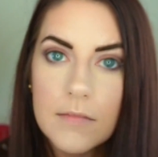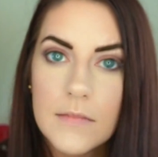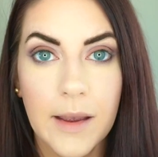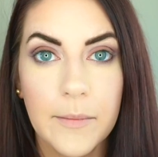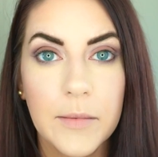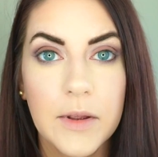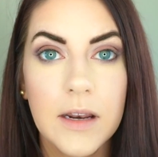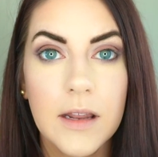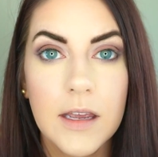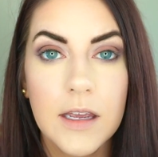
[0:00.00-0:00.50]

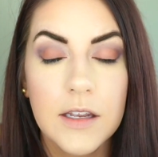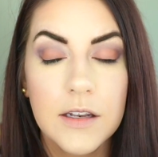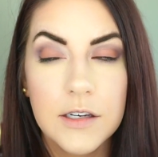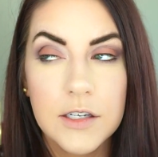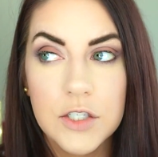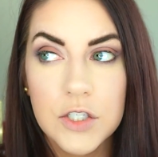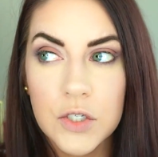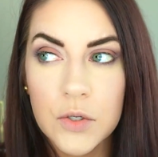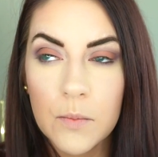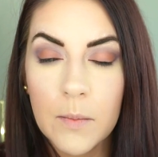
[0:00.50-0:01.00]
I'm going to
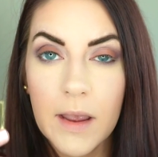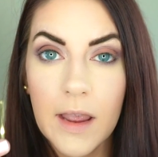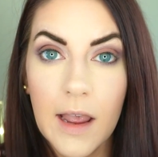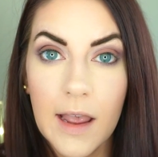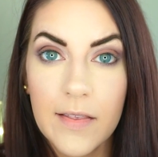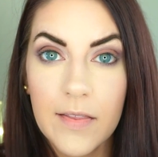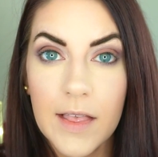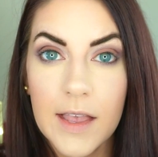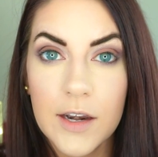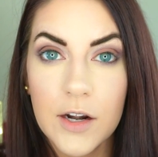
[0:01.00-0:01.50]
do my
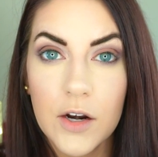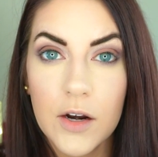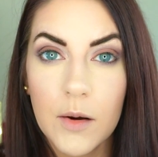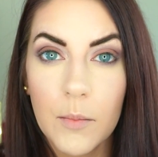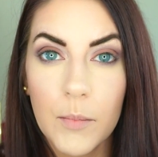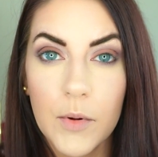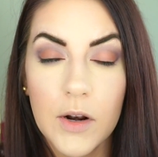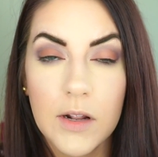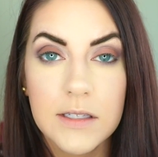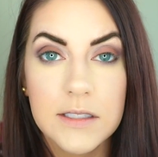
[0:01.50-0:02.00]
eyeliner
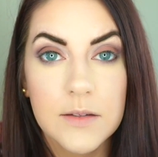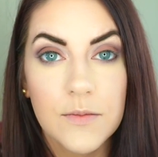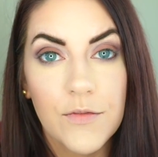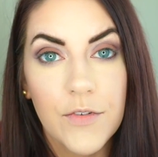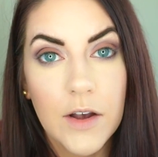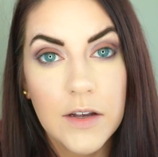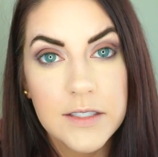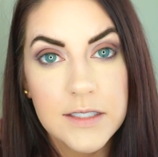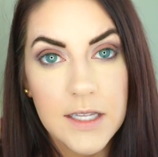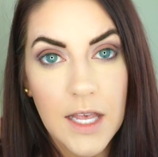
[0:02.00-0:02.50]
and put on some
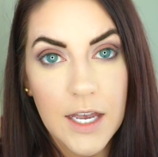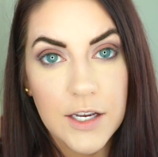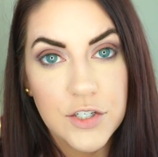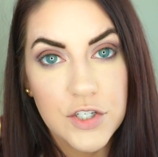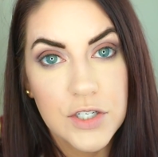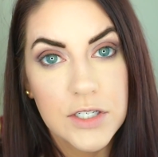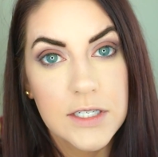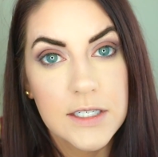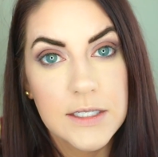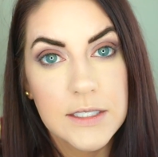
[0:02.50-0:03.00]
false
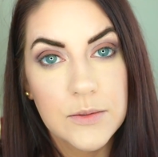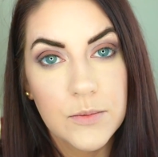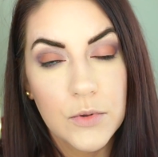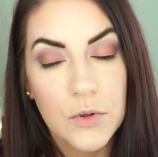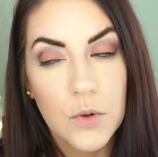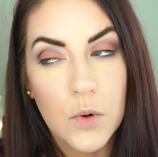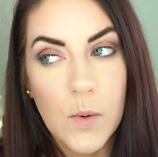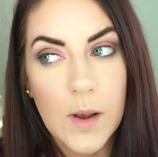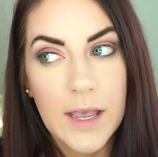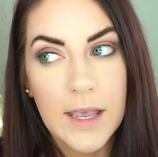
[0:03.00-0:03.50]
lashes
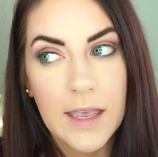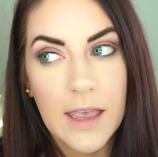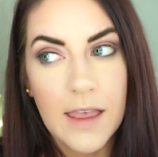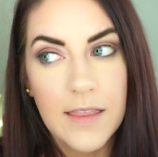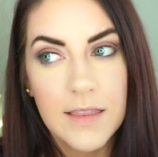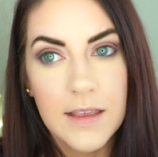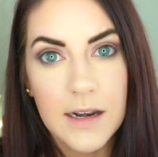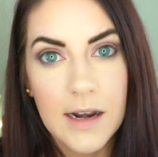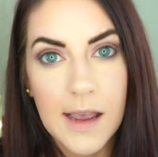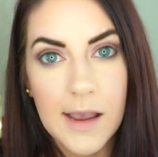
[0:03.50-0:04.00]
real quick,
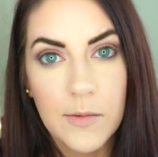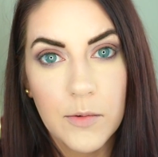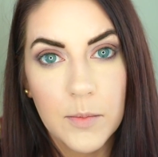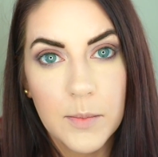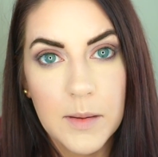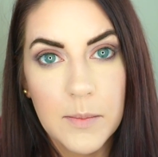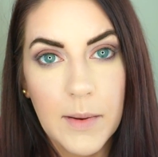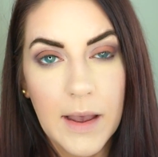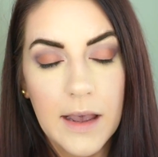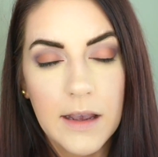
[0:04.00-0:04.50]
and then I will
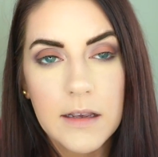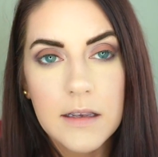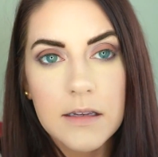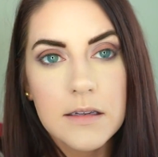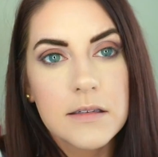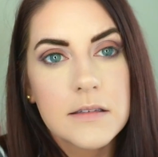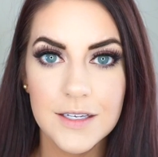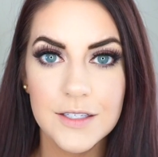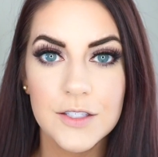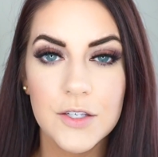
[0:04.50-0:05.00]
be back.
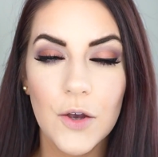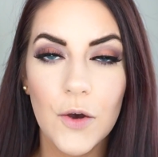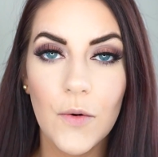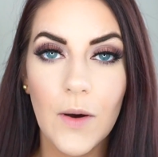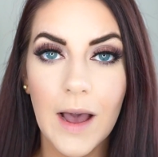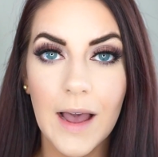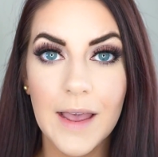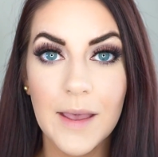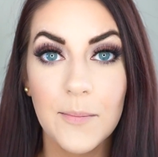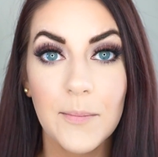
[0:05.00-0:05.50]
So
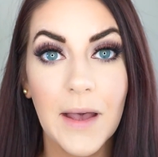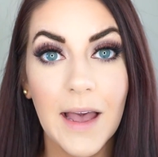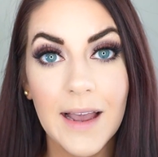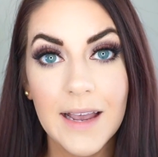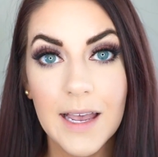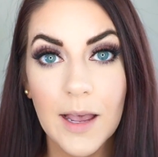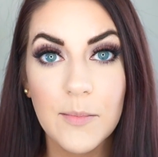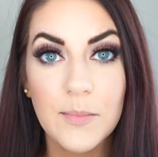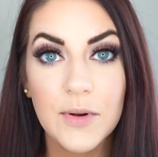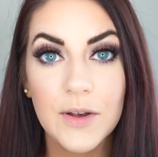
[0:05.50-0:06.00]
I am
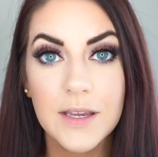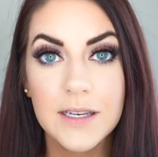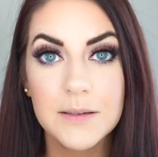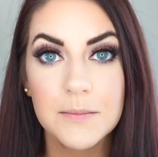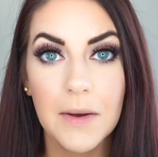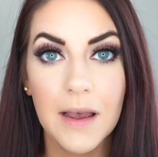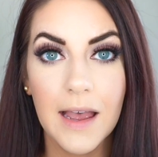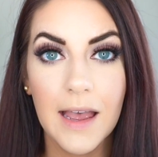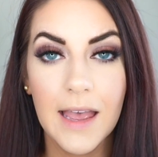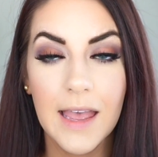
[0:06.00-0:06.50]
back. I put
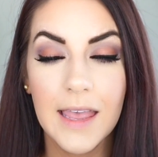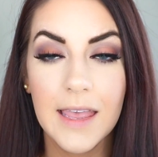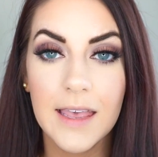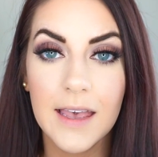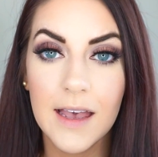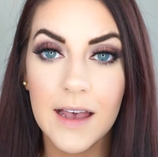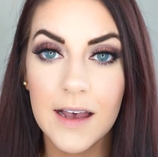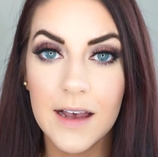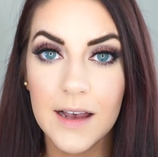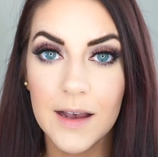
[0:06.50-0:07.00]

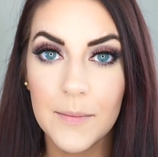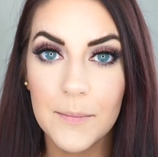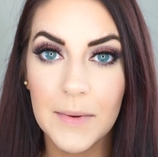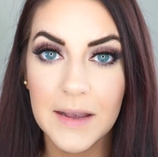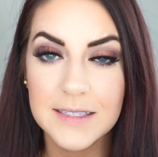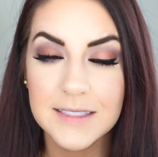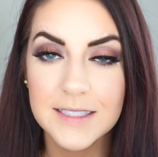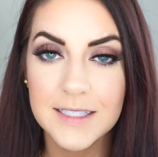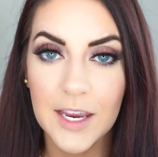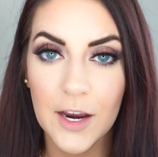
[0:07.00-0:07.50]
my
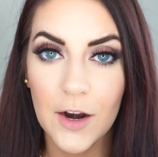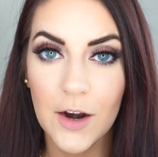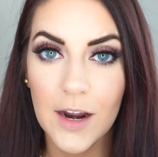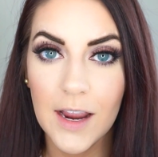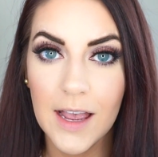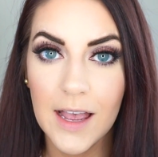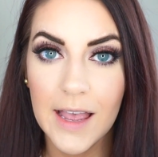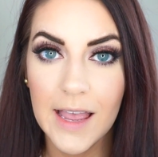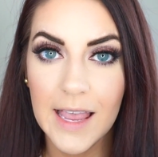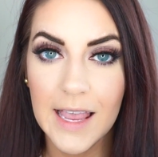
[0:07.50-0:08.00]

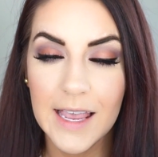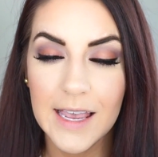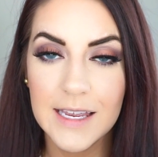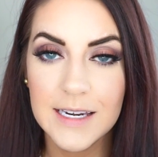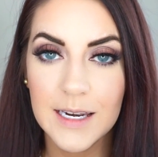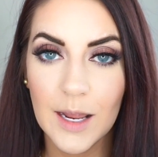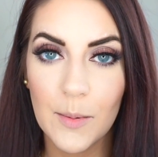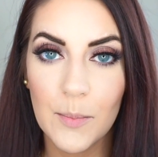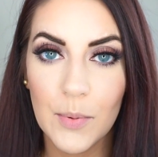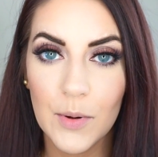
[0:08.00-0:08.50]
mascara
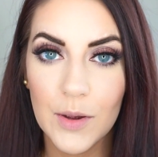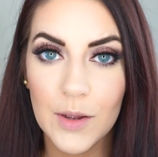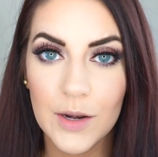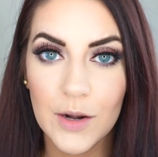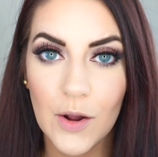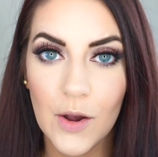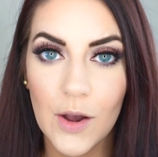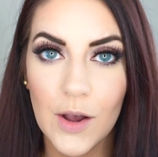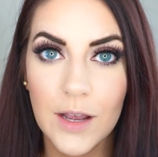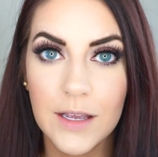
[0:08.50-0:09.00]
and I put
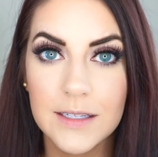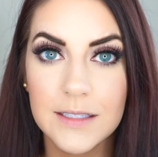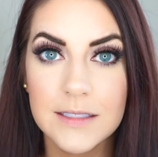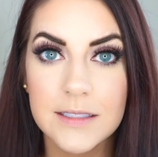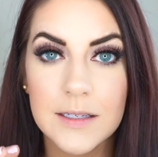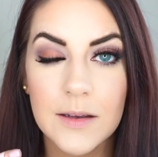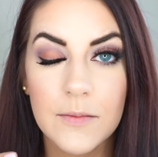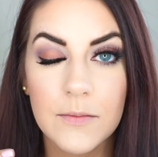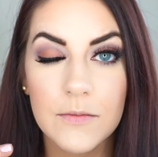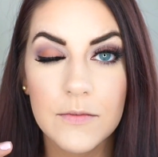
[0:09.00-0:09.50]
on
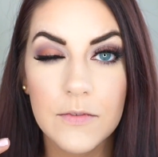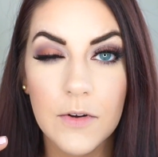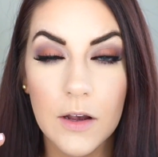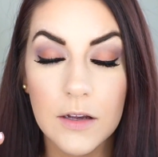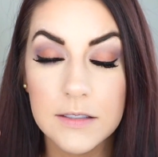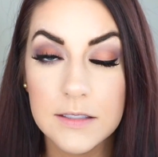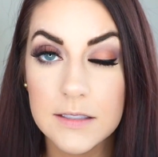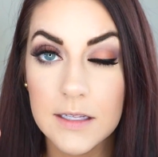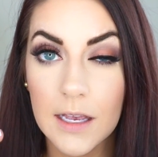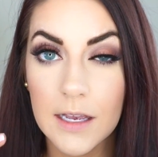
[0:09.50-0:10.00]
some
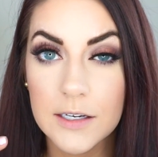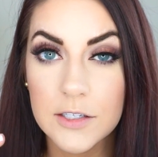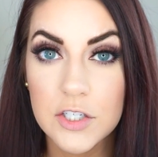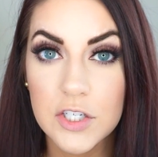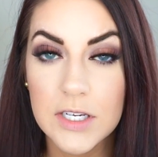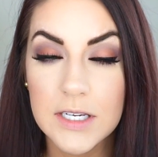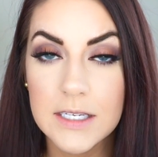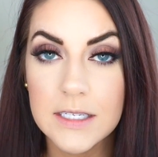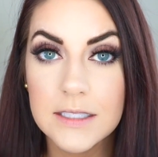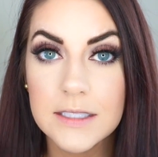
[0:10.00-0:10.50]
false
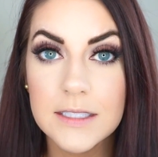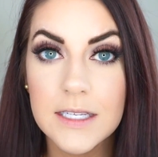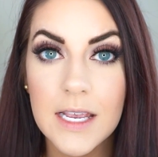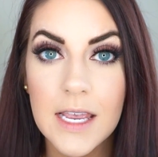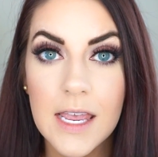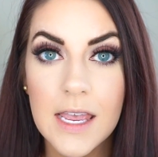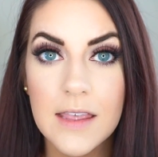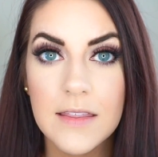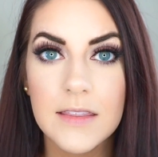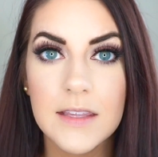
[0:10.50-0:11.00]
lashes.
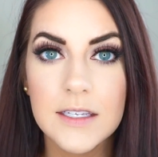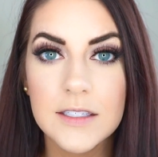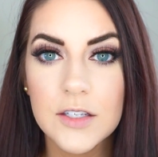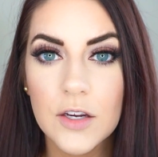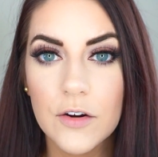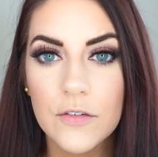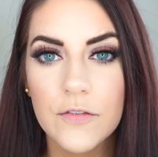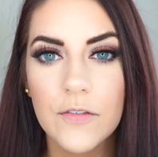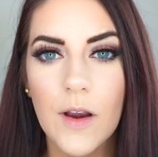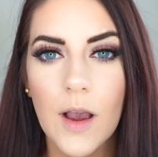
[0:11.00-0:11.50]
These
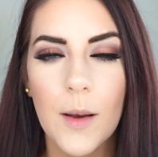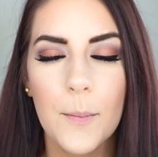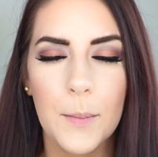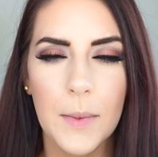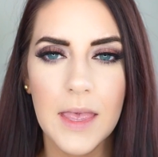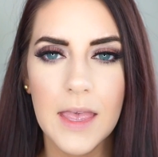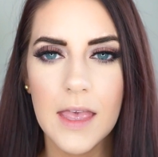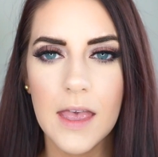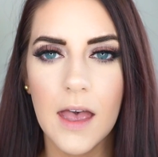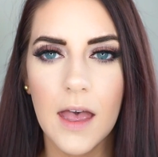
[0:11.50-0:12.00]
are from
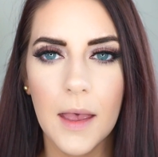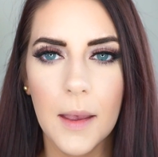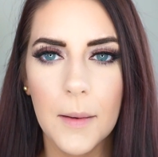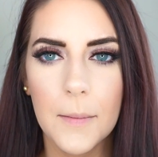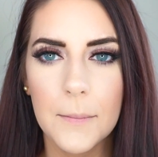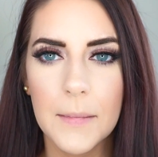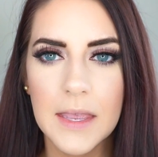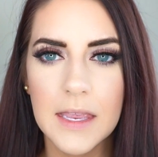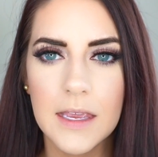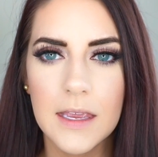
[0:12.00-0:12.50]

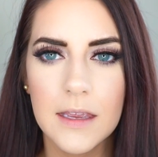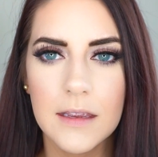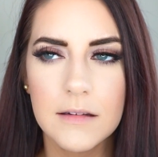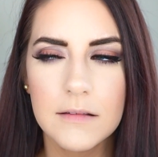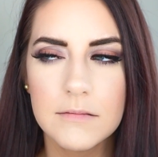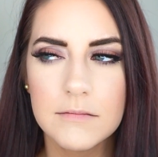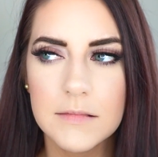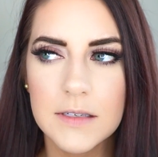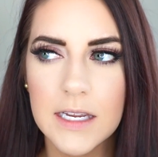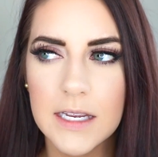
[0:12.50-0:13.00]

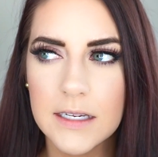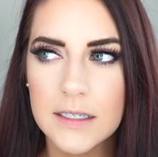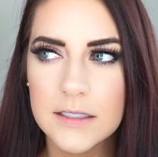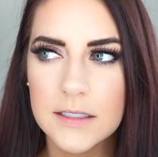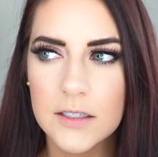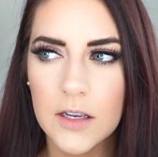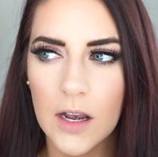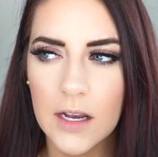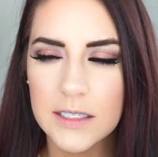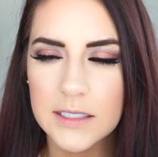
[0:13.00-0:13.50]

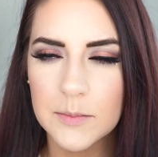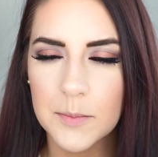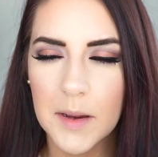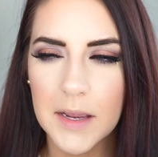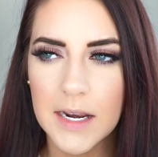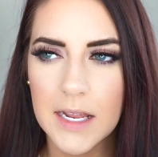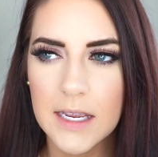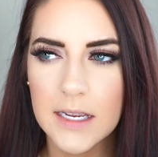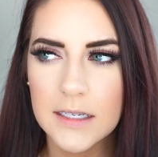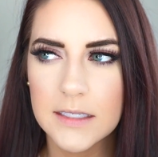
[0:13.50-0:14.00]
NYX
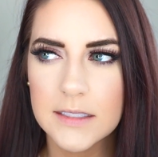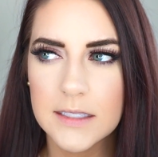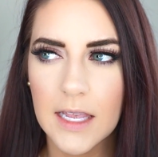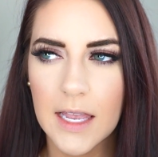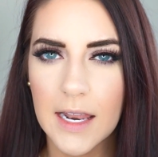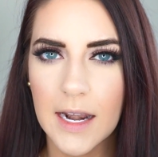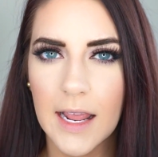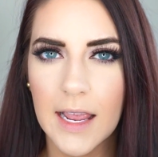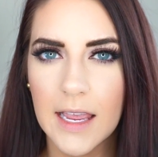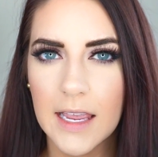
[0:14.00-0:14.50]
Cosmetics,
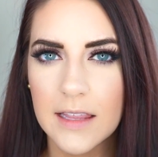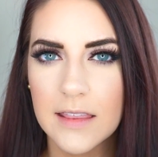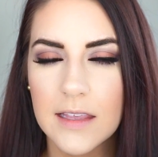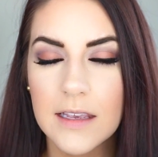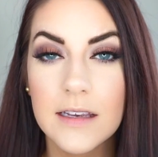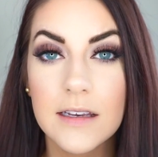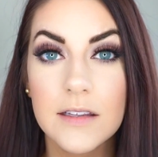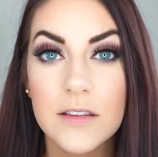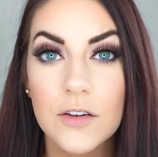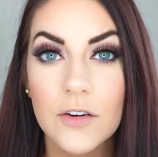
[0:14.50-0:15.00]
and I
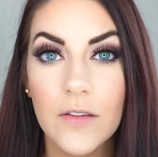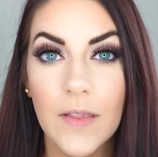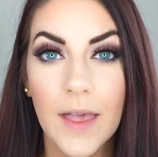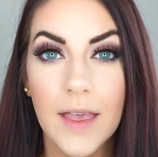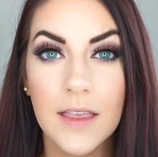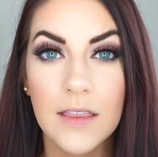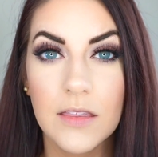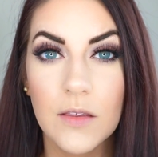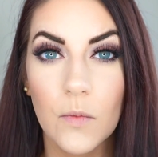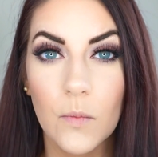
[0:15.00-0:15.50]
think they're
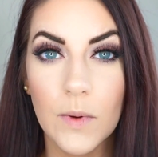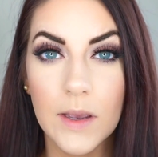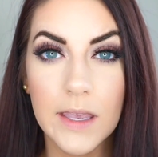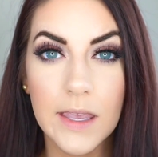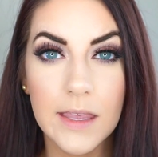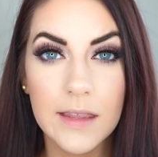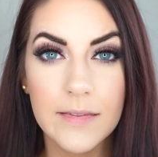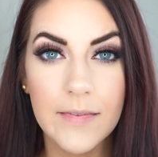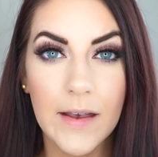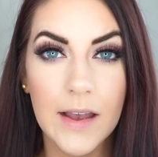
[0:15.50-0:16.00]
like the
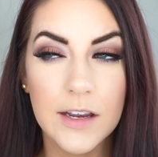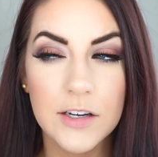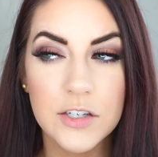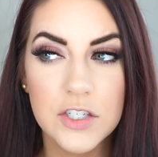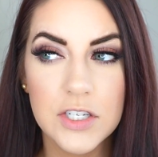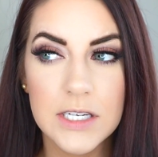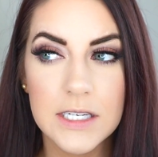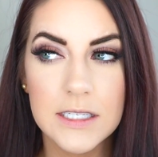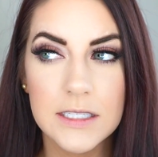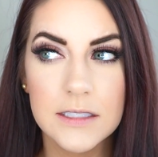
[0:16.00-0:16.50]
Wicked
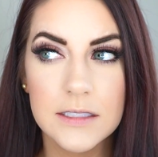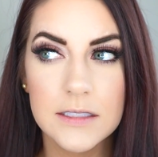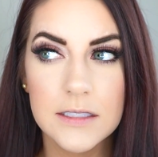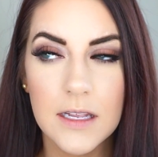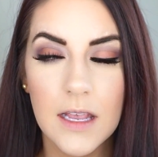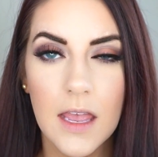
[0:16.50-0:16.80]
Lashes.